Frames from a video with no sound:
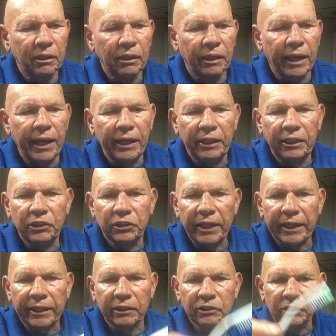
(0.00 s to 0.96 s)
80
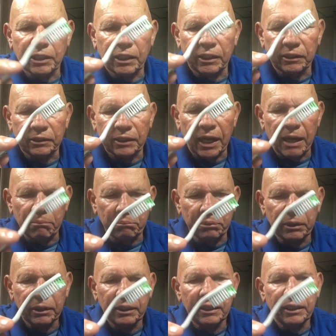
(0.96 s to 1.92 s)
seconds on the top,
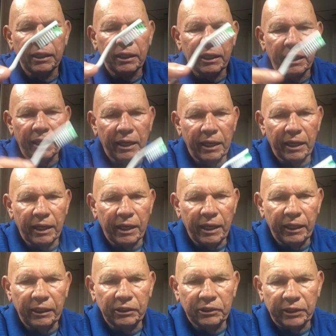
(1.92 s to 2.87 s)

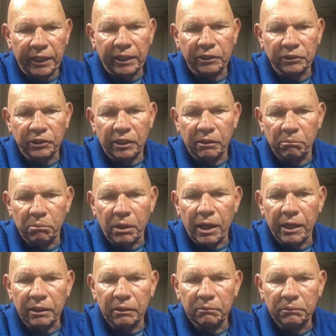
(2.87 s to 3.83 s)
80 seconds on the
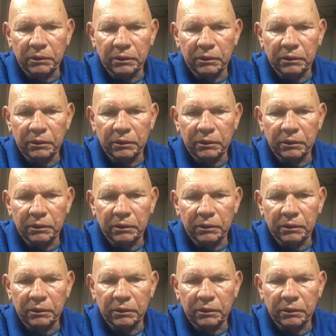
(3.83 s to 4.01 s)
bottom,